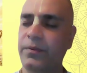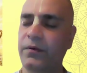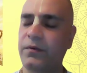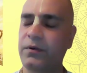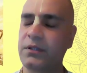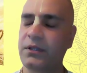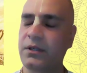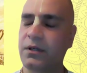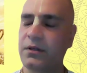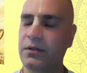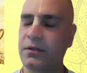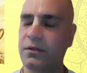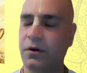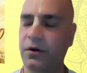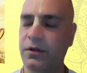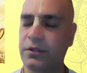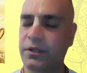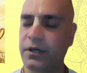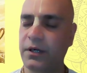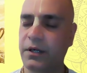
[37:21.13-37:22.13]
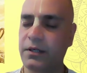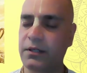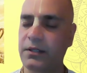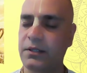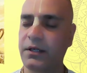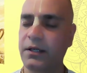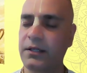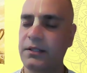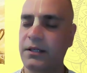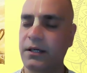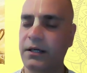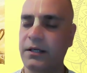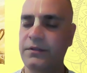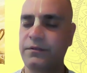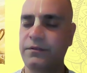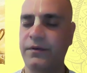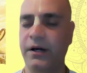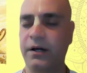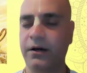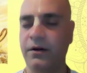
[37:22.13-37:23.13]
Once Lord Sri Krishna is
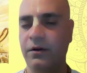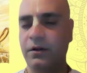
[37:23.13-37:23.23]
satisfied,